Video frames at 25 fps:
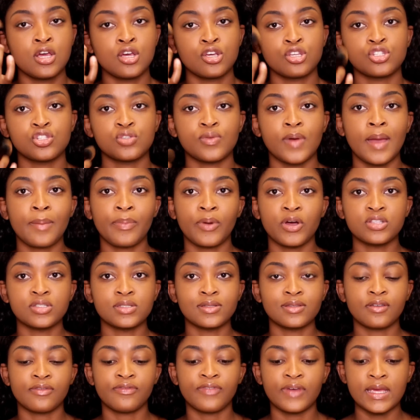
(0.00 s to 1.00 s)
swipe
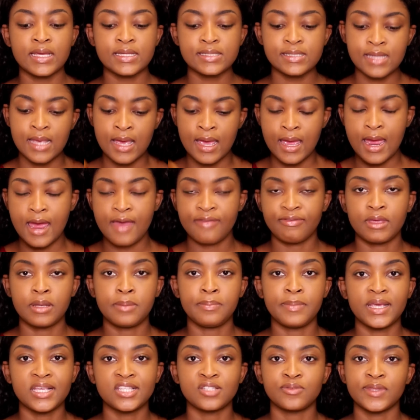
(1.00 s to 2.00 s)
onto the face, and then
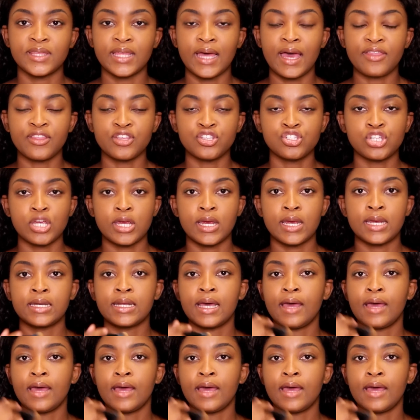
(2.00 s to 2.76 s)
mix with the other shade,